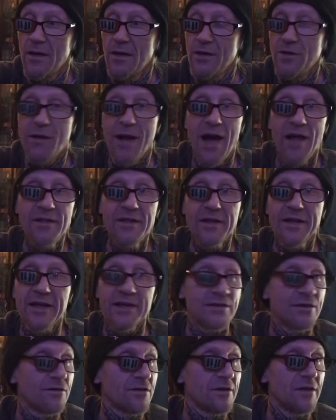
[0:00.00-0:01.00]
You're
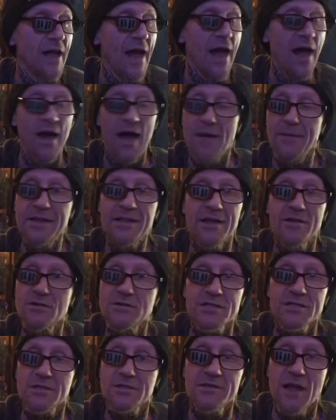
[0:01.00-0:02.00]
elegant. You're class. I mean,
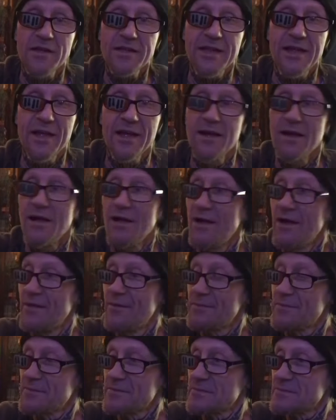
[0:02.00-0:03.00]
there's nothing.
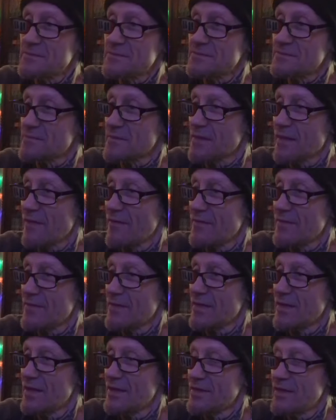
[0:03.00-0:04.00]

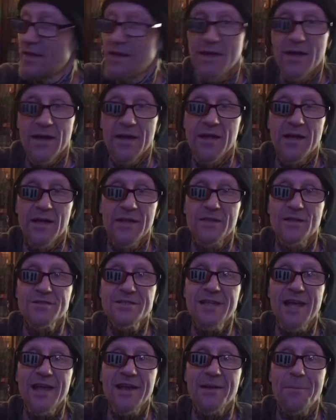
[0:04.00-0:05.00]

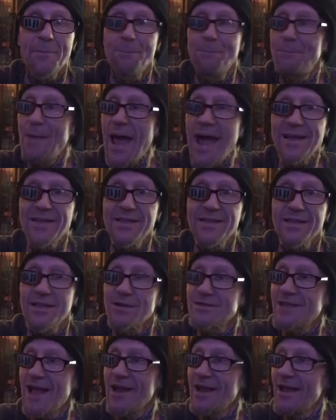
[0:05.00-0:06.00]
There's not a bad.
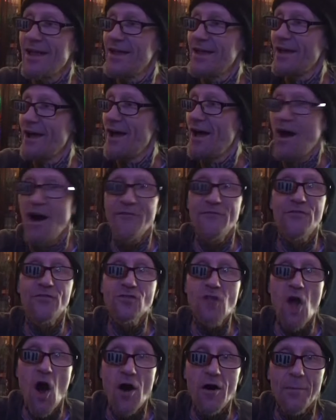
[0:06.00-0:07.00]
There's not a, a
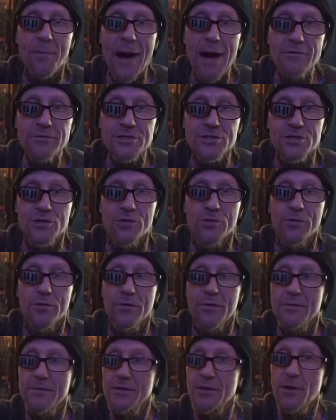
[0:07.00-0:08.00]
flaw about you.
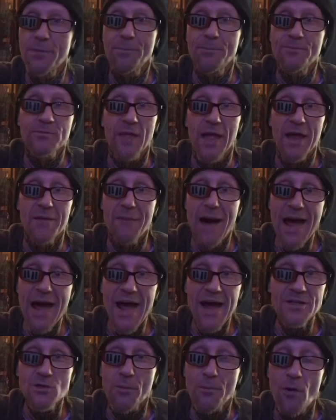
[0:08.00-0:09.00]
You're, in my
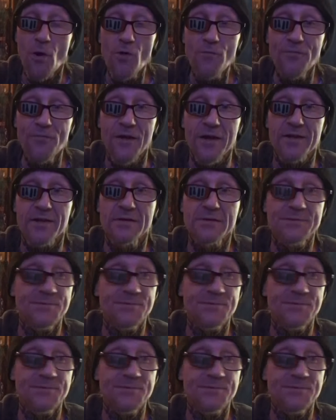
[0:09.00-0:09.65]
eyes, you're perfect.